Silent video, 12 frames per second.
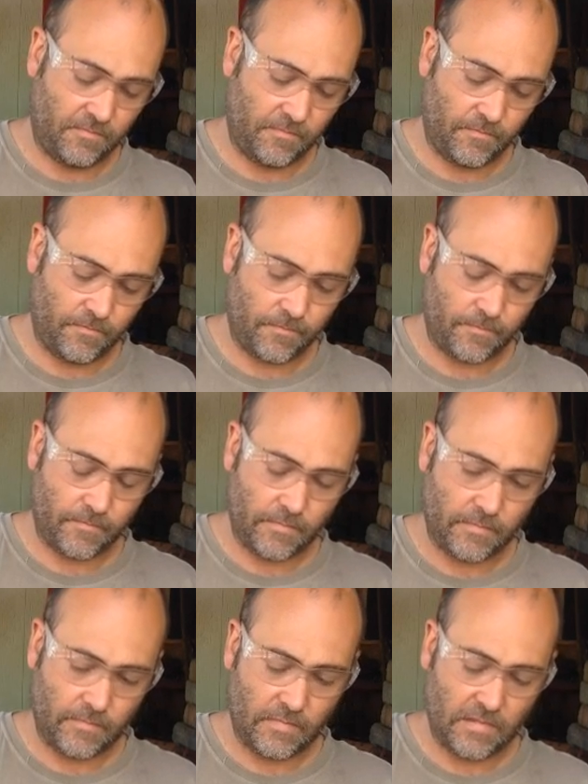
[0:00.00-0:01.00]

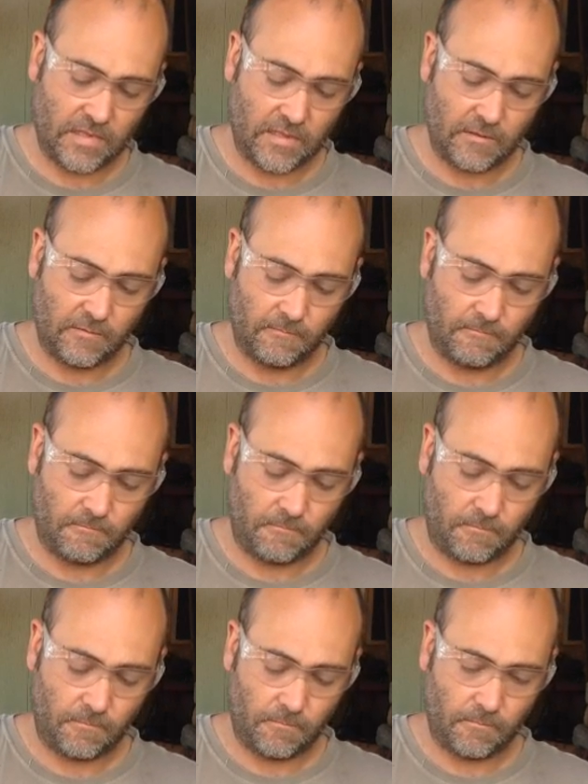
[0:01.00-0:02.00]

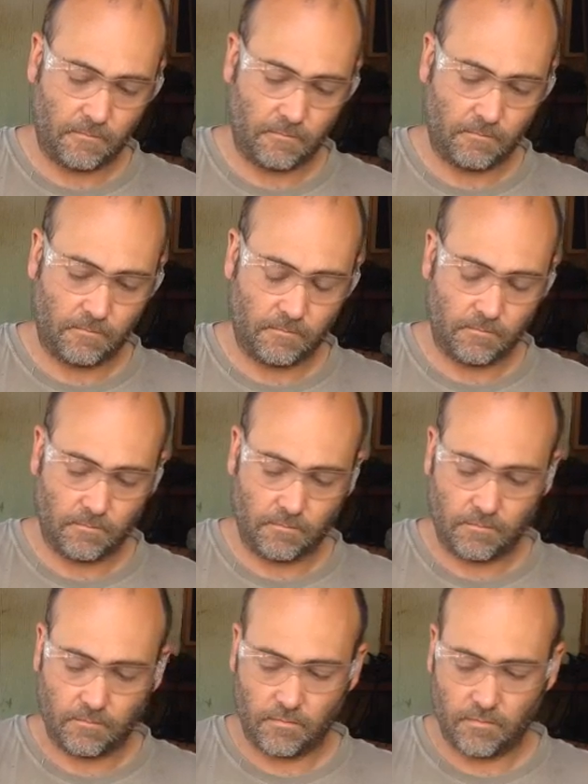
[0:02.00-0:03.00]

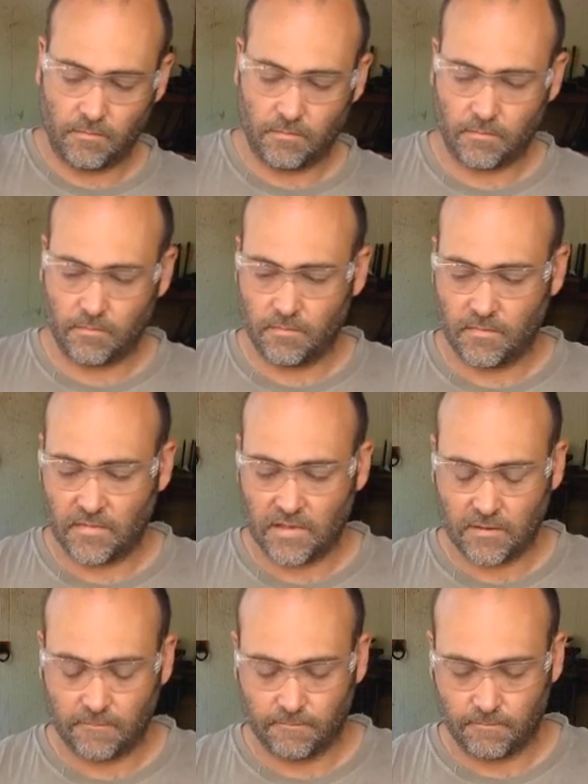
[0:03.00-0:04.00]

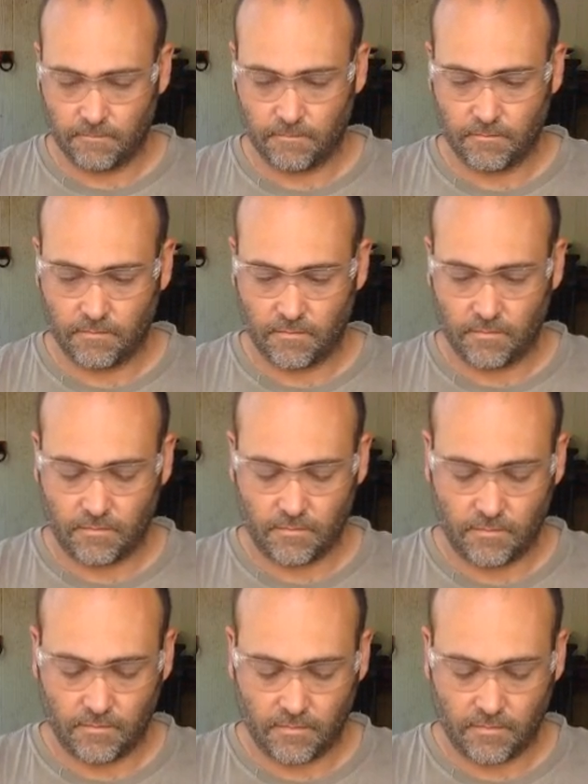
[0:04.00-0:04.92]
No one is speaking in this clip.